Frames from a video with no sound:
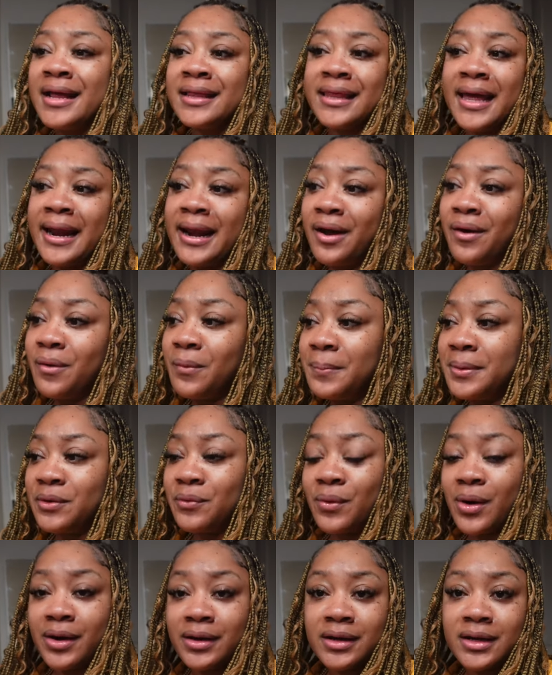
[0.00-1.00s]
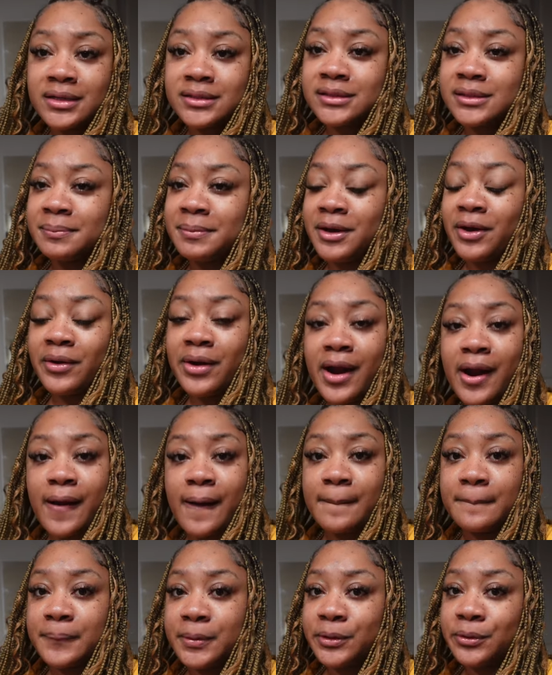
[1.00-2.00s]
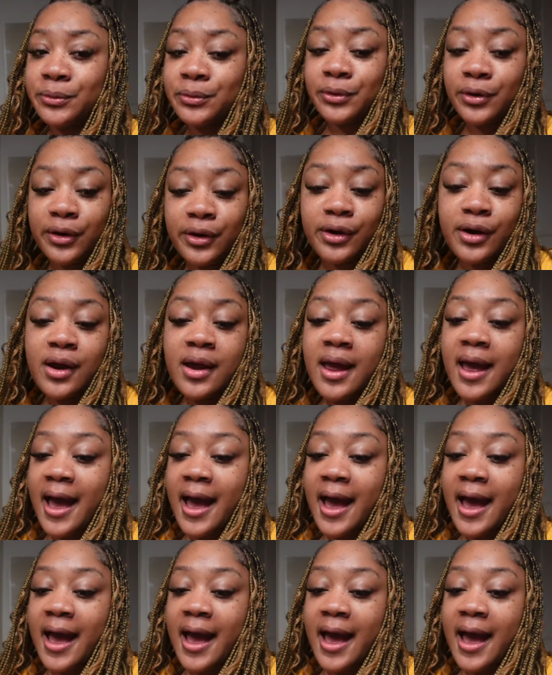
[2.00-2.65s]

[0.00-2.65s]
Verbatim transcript: they don't be wanting us to be on our computer.